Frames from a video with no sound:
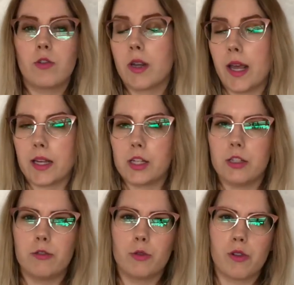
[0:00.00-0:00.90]
you can
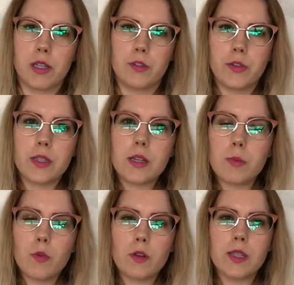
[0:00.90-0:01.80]
actually request
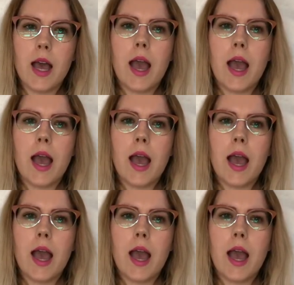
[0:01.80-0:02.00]
physical books,